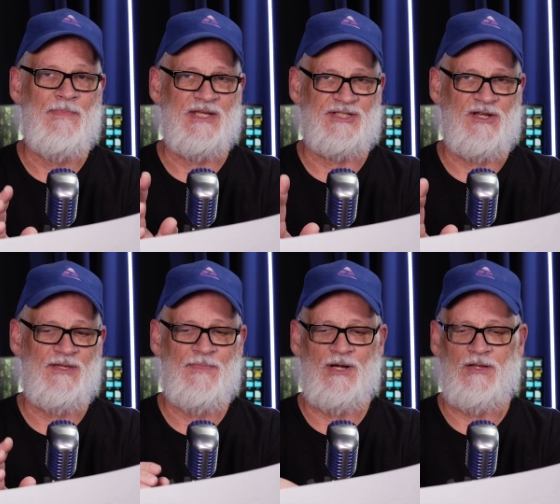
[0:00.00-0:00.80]
based on
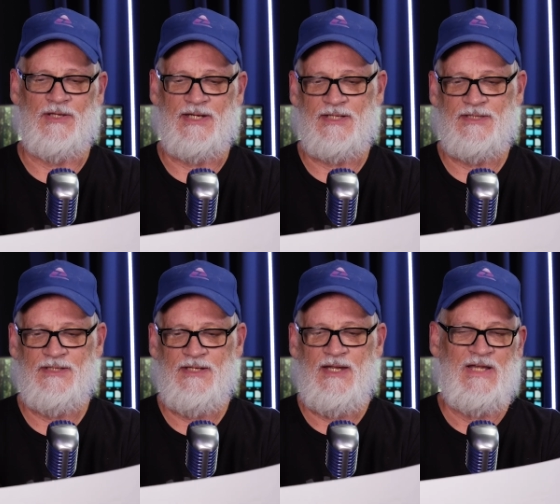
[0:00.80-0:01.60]
the barrel length,
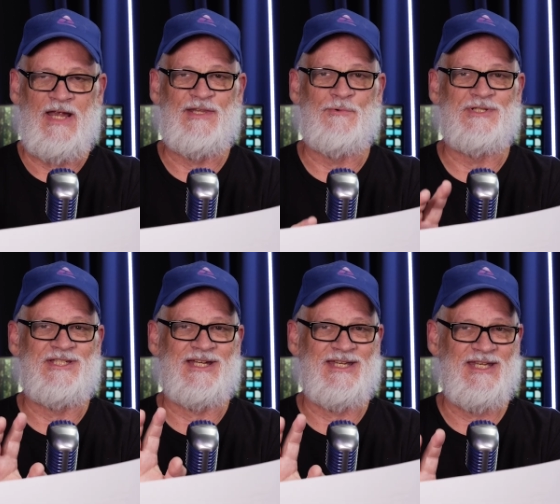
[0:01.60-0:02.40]
and there was
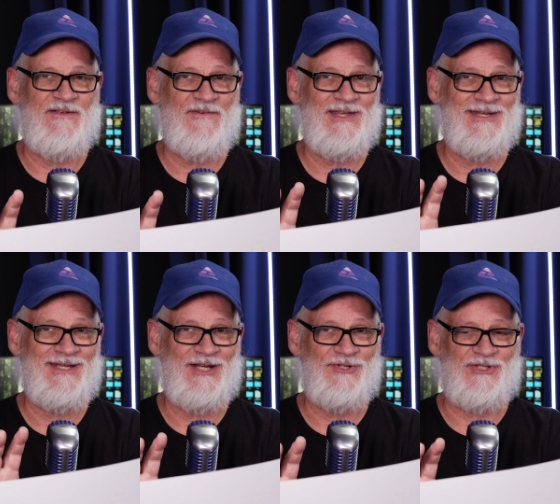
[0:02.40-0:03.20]
significant
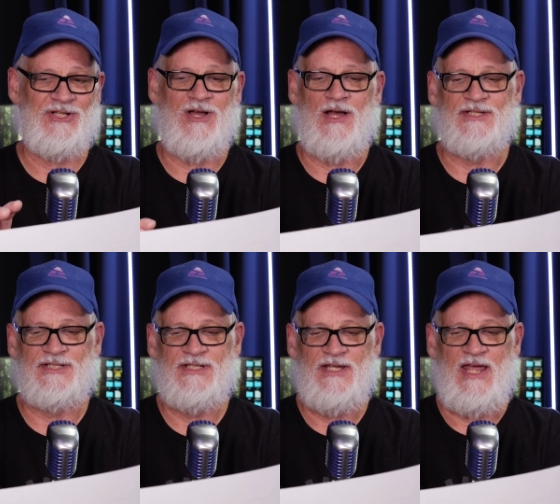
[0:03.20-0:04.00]
energy
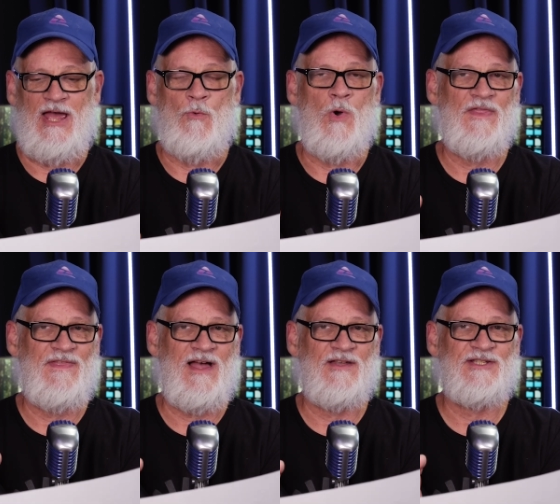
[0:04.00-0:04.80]
loss at
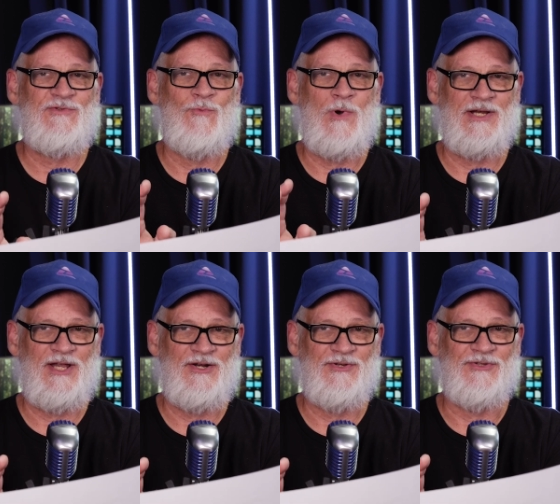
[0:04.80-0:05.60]

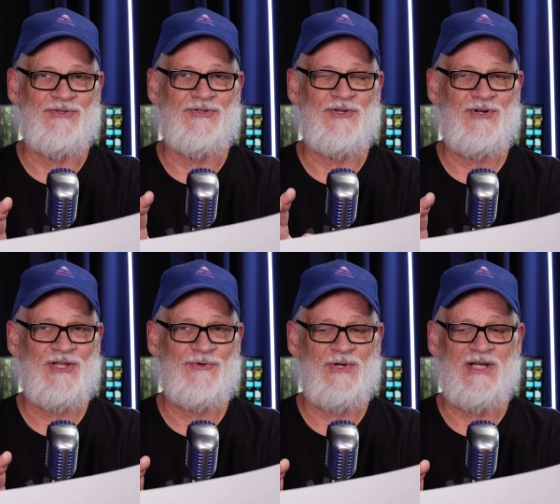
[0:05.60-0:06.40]

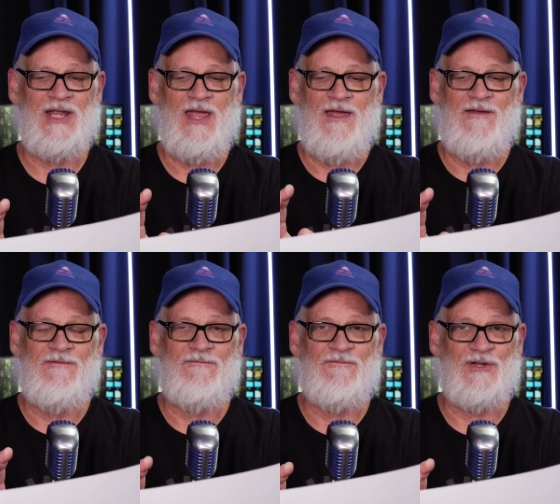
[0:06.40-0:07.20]
1,133
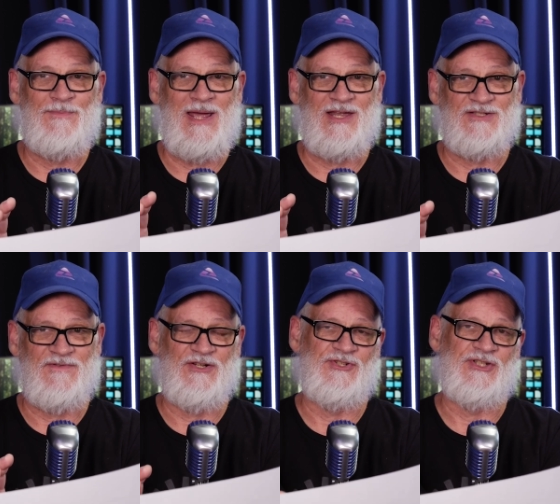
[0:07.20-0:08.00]
foot pounds
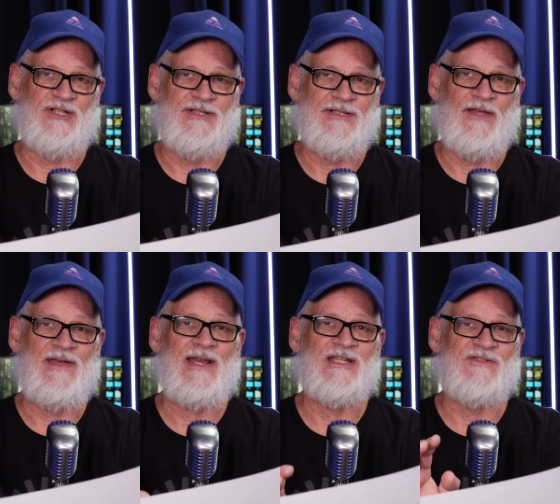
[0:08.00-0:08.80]
of energy. Now,
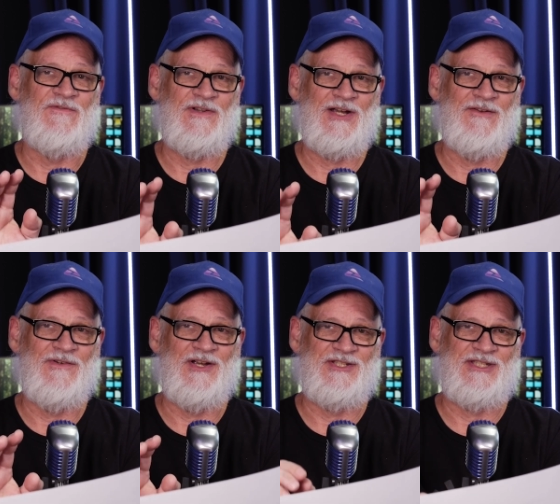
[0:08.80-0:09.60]
that is very,
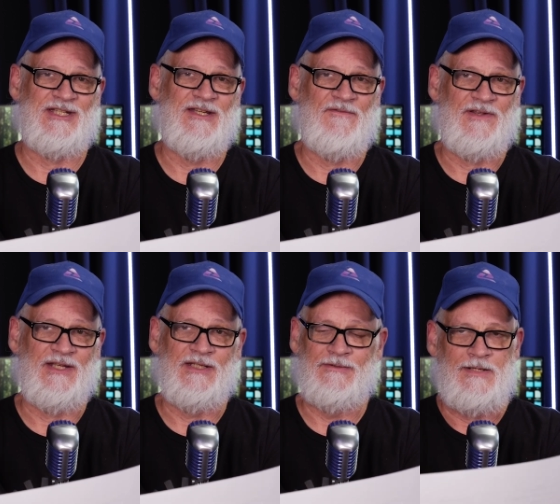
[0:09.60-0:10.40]
very
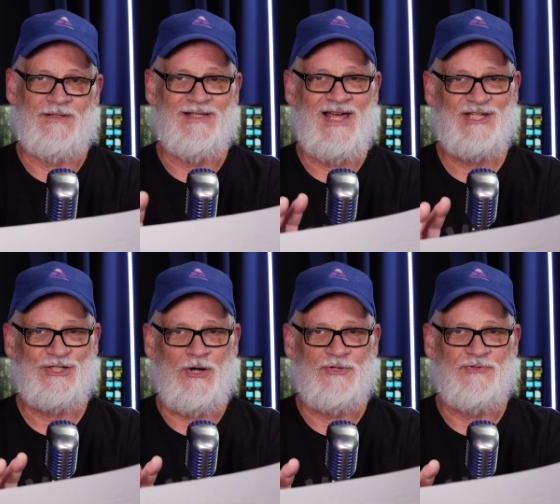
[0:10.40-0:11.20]
significant. And the
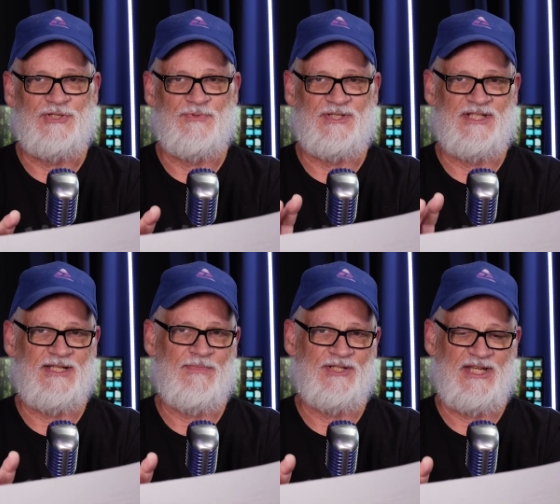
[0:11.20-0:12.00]
last cartridge was the
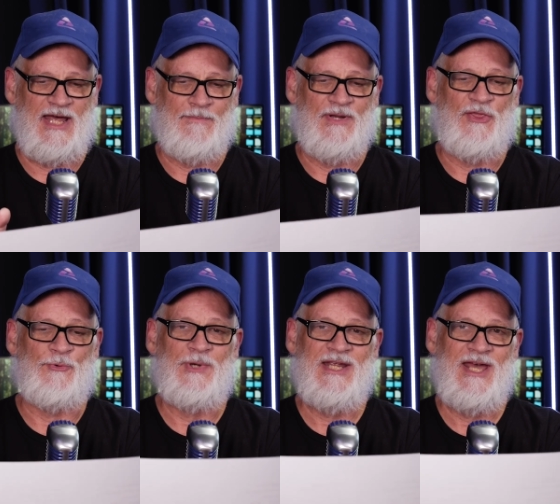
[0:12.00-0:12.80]
double tap at
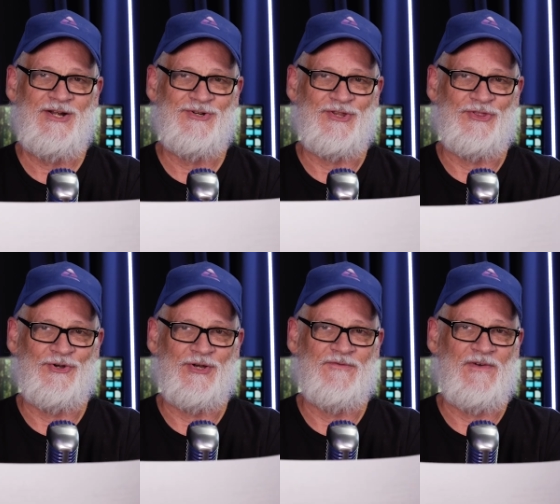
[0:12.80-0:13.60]

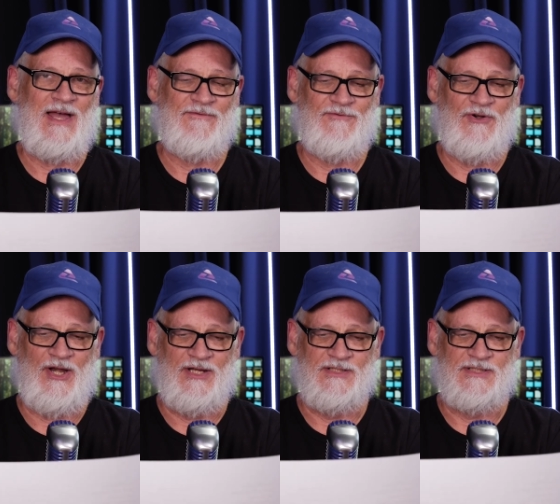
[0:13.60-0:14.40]
335
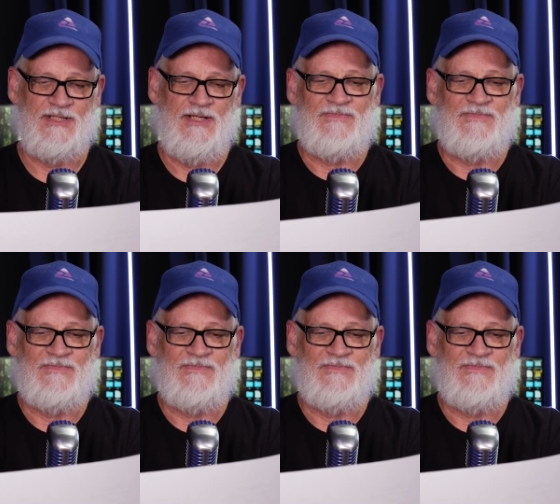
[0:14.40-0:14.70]
grains.